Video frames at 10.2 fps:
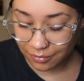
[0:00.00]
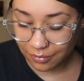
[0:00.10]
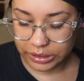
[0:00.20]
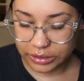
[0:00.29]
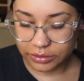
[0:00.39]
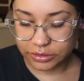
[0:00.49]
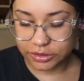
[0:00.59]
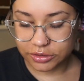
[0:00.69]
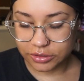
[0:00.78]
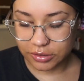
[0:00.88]
Okay,
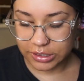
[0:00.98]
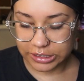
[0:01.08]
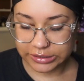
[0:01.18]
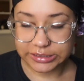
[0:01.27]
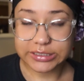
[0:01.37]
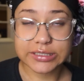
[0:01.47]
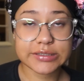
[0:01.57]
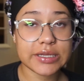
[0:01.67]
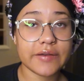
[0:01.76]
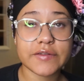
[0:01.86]
stir this. It
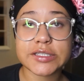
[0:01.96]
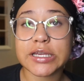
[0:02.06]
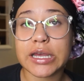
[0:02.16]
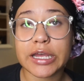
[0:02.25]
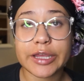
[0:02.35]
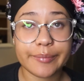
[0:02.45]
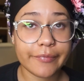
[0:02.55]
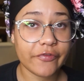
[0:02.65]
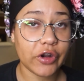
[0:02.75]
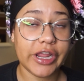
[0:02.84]
doesn't have a time
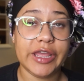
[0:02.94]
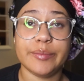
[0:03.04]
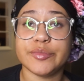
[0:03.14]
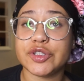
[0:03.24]
frame,